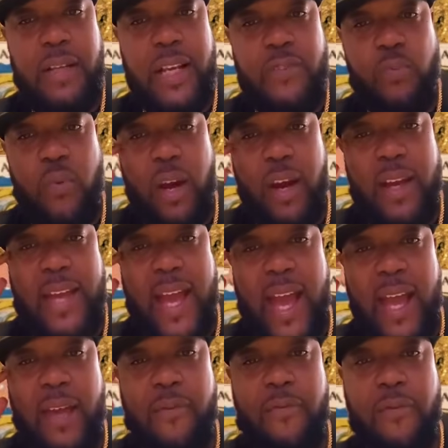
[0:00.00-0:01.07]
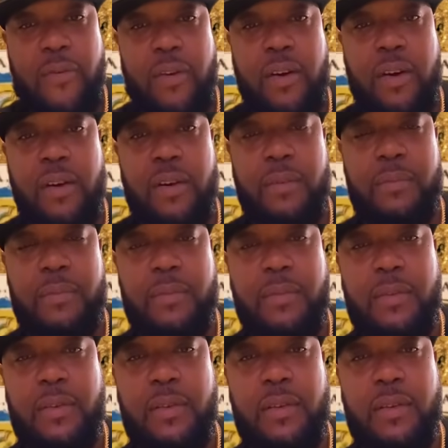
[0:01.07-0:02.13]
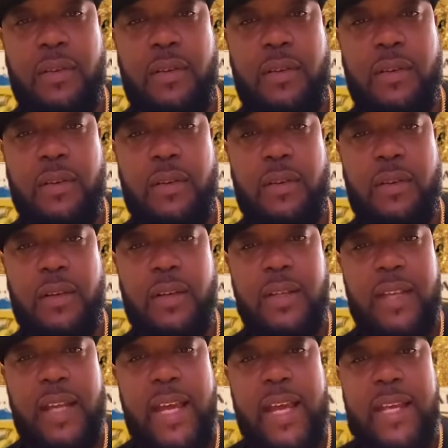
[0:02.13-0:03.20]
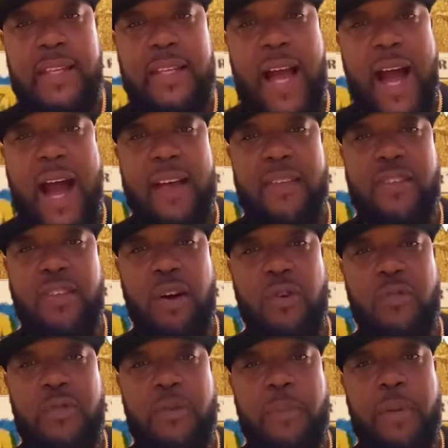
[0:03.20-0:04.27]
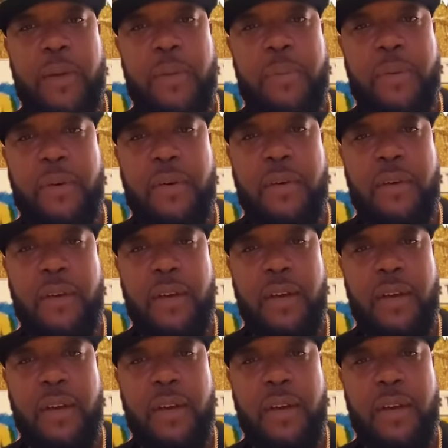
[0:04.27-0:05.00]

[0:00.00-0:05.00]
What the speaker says: This is where it came from. These God's chosen people.